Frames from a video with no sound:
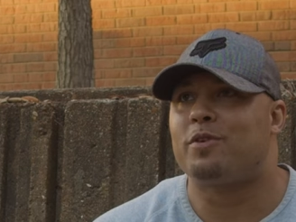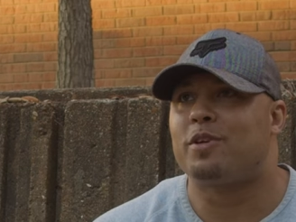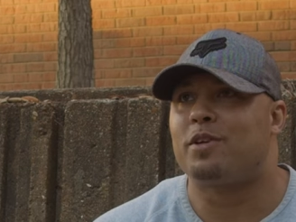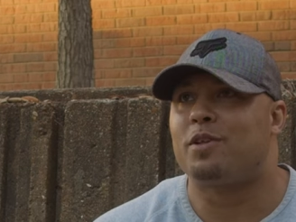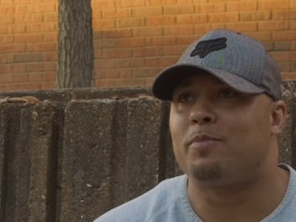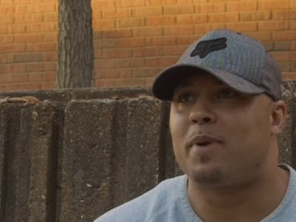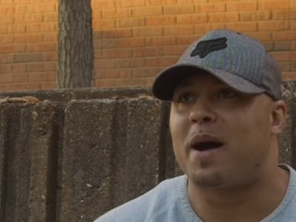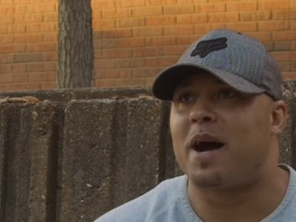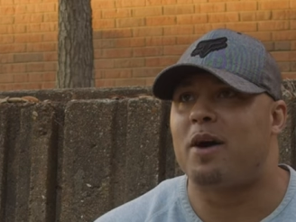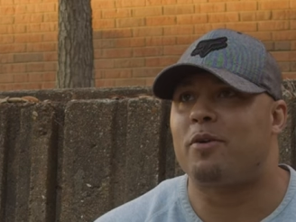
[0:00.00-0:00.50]

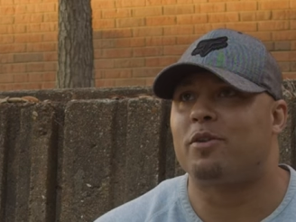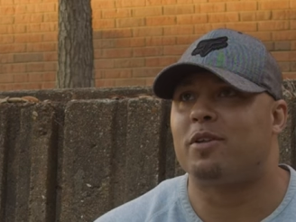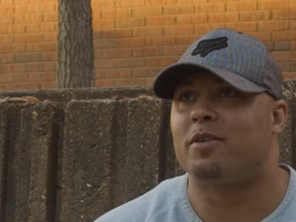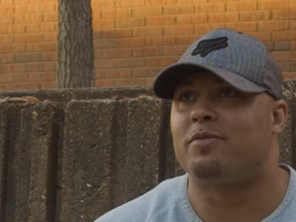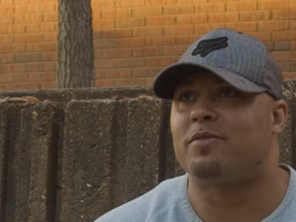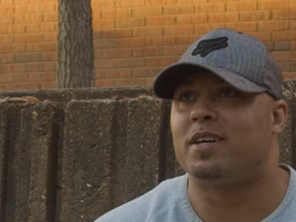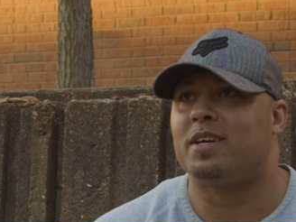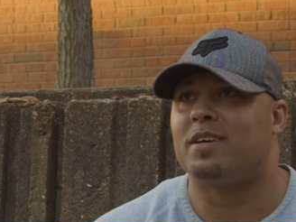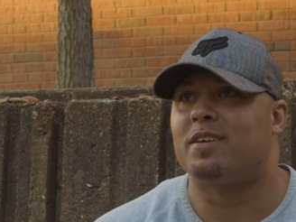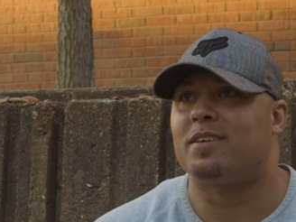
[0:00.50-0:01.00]
back over to the
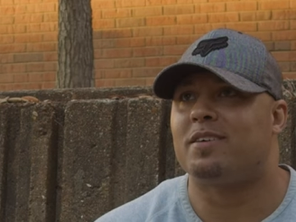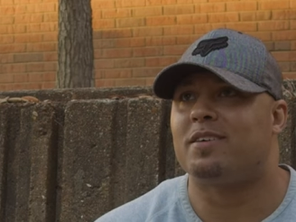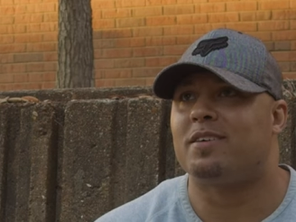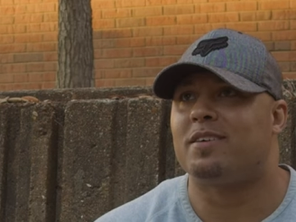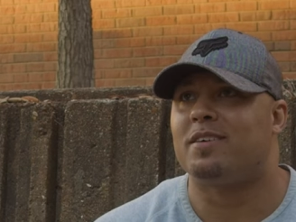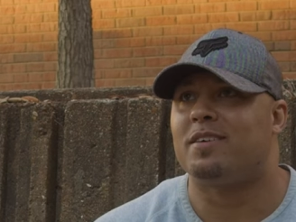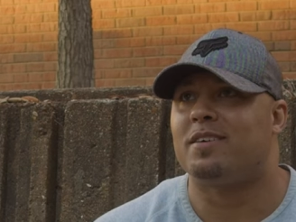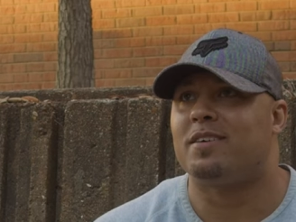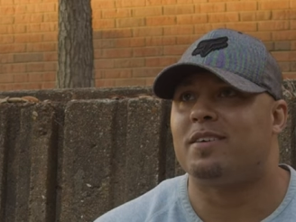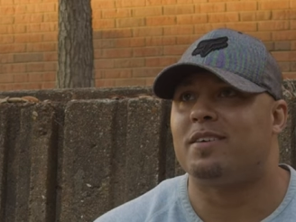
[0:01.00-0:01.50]

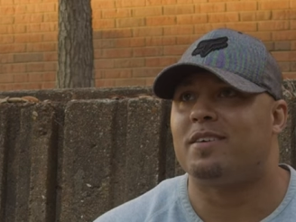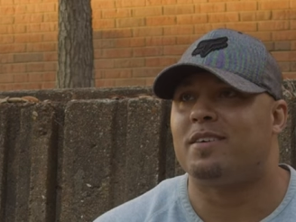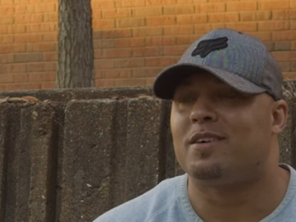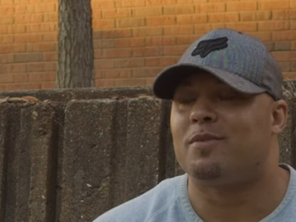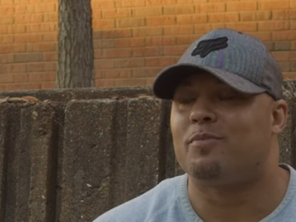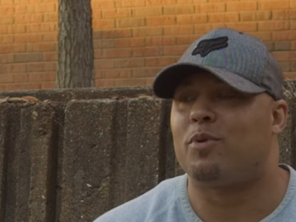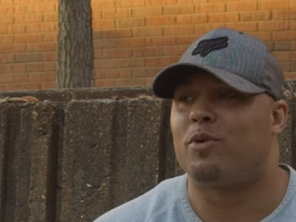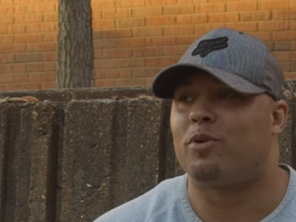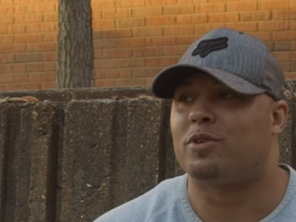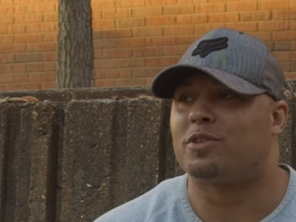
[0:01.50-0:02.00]
powerlifting
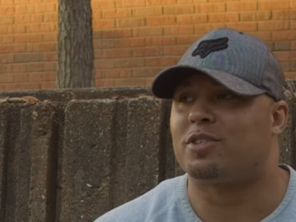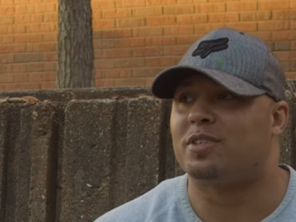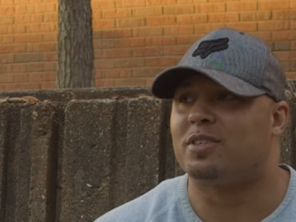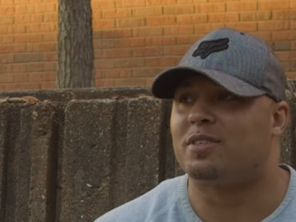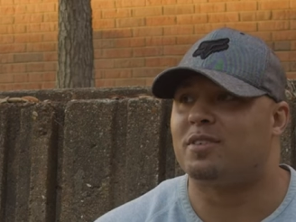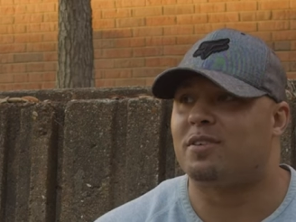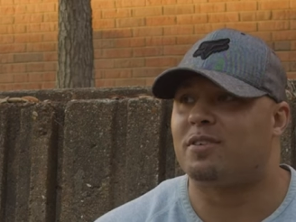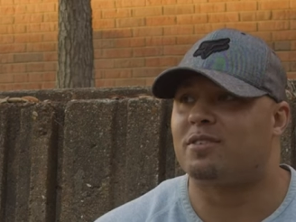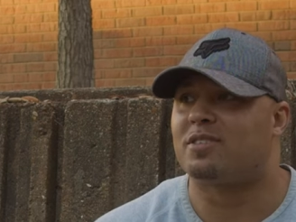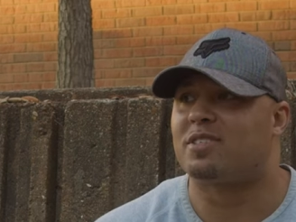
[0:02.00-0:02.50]

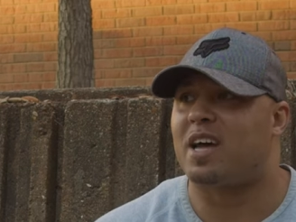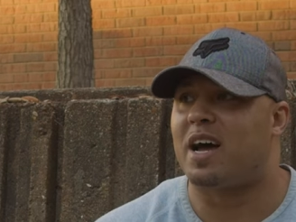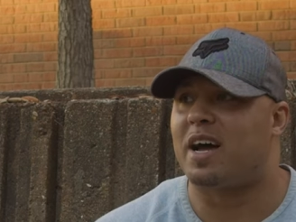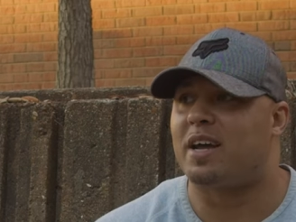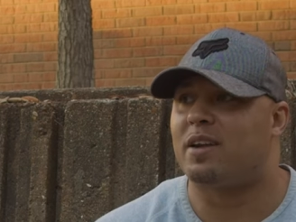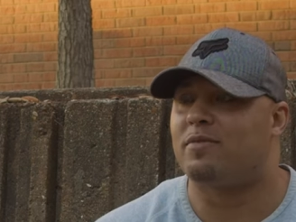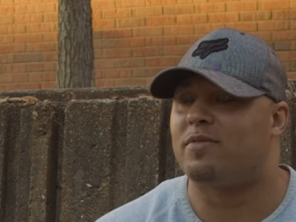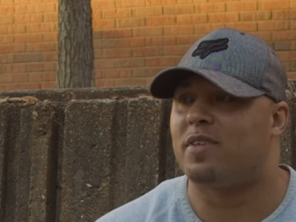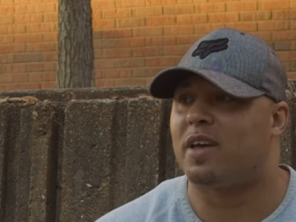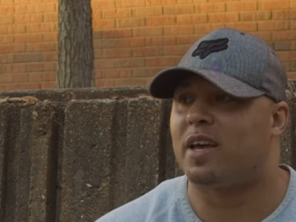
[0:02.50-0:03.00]
portion
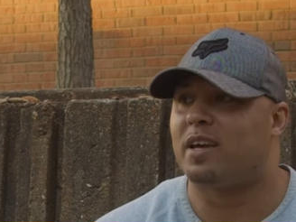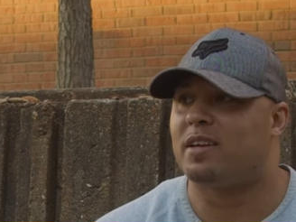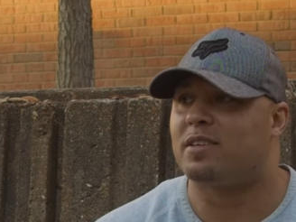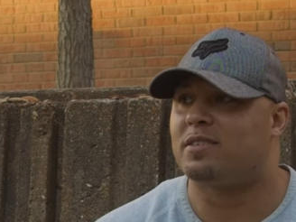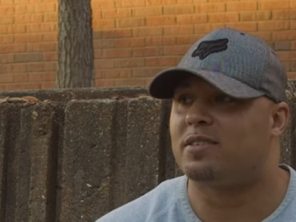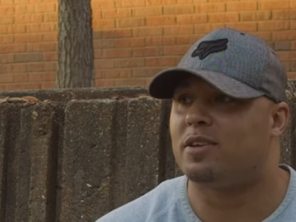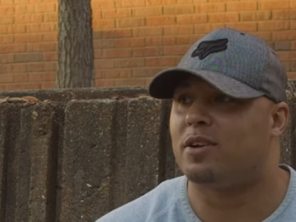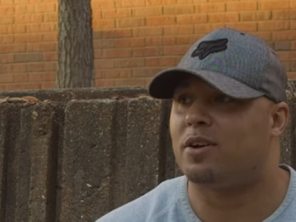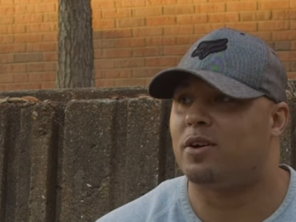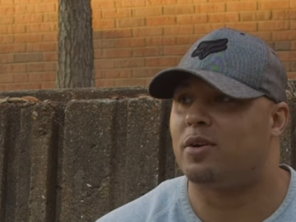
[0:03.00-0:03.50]
or side of
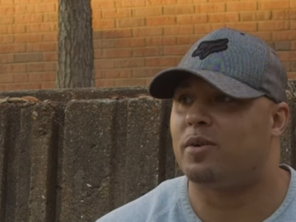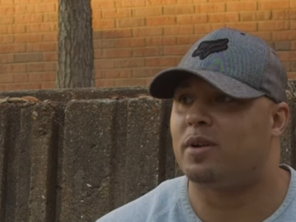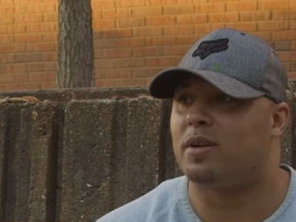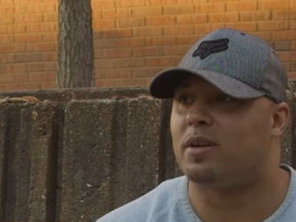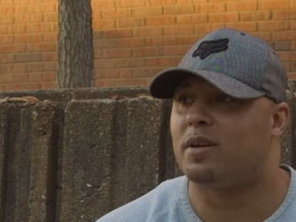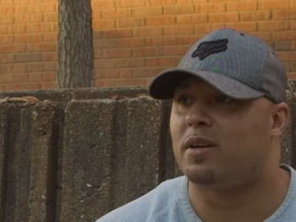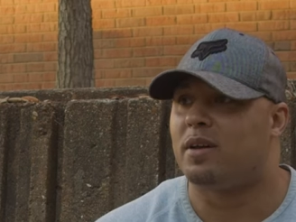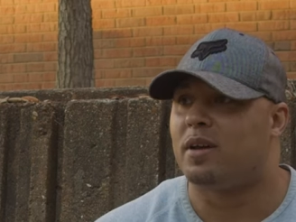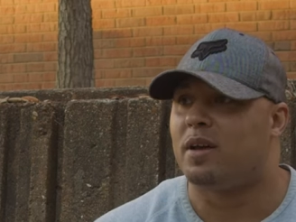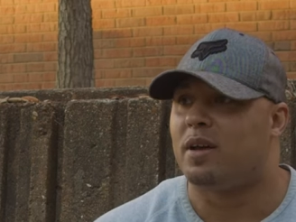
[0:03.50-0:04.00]
things, you
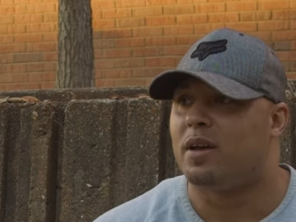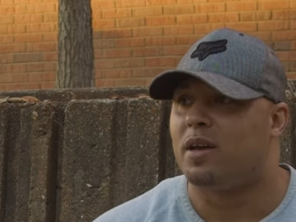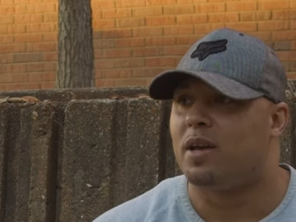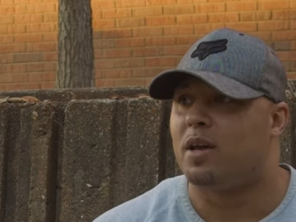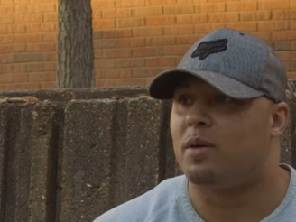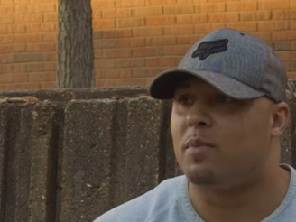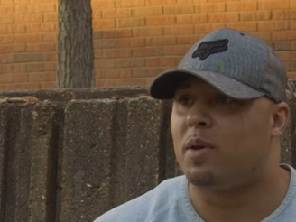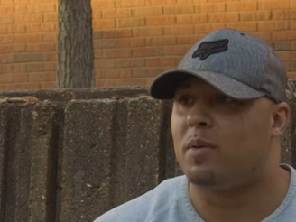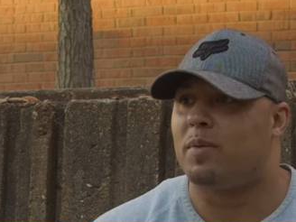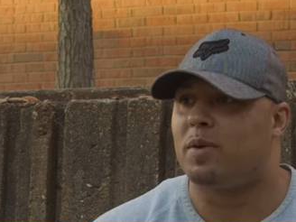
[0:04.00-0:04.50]
know, and
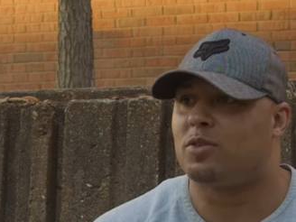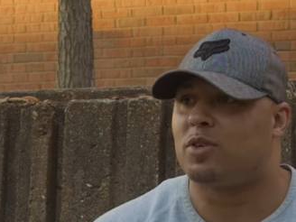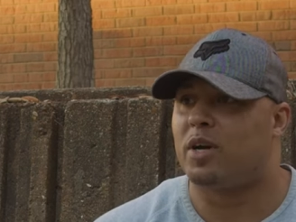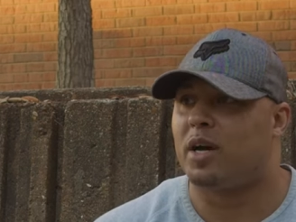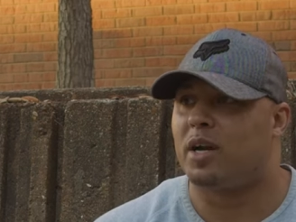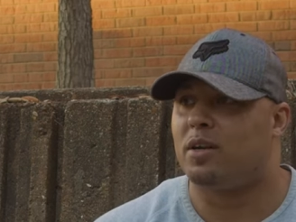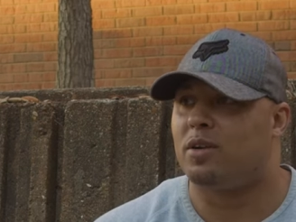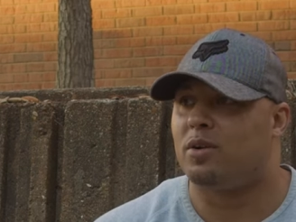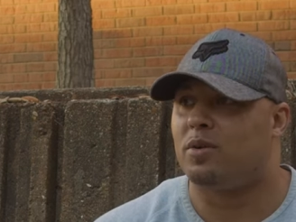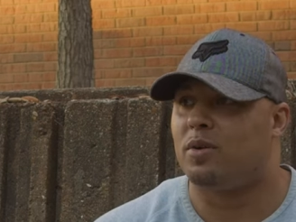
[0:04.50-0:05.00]

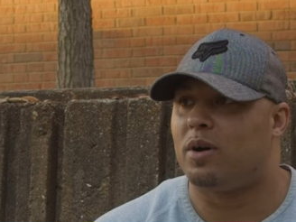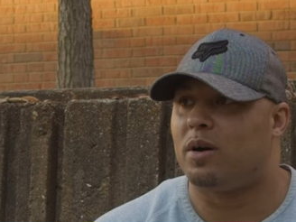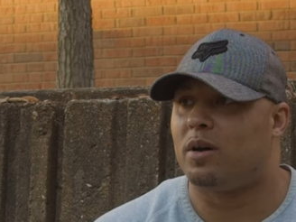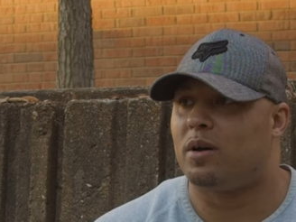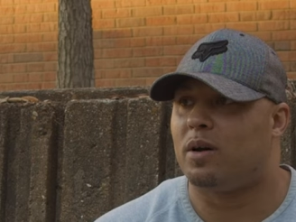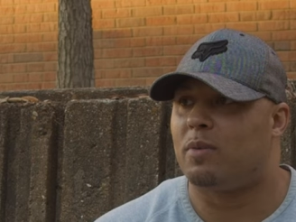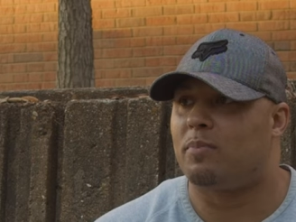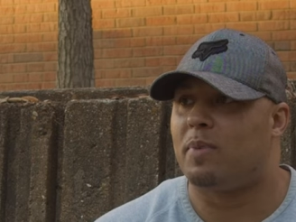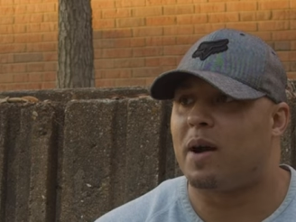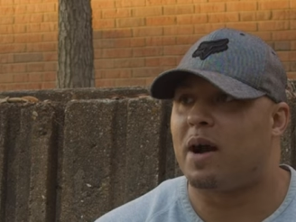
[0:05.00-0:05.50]
maybe try to
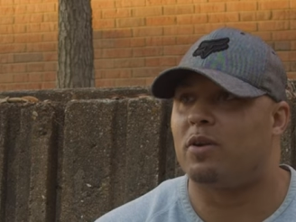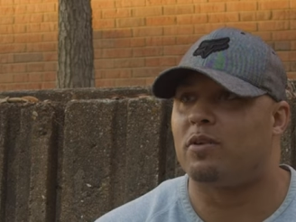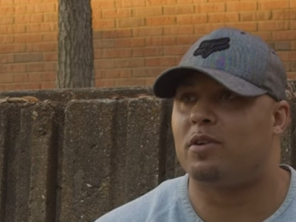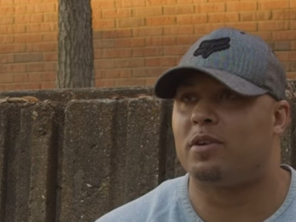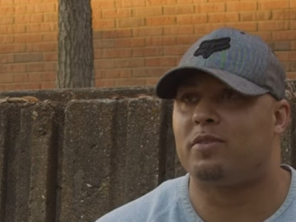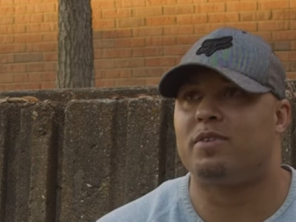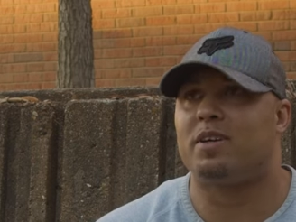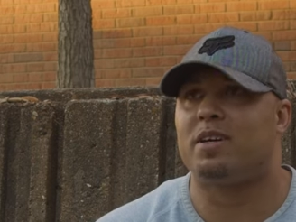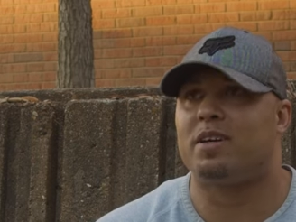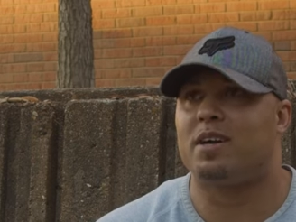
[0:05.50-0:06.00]
do a
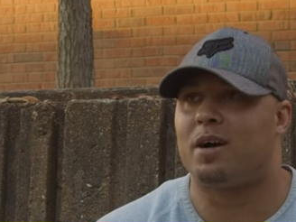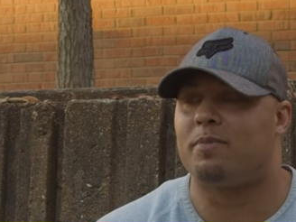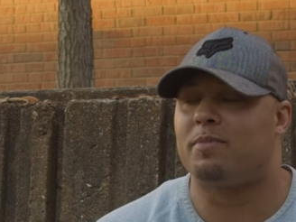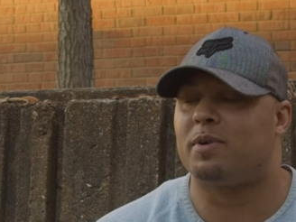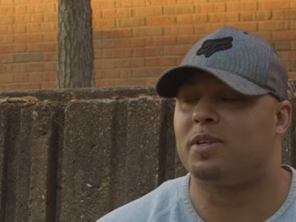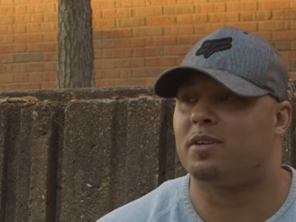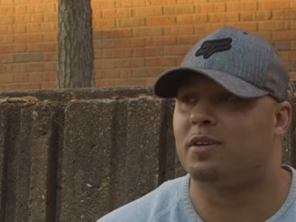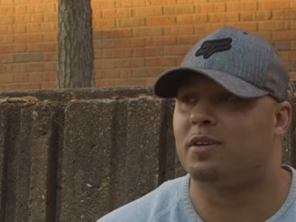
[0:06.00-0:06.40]
powerlifting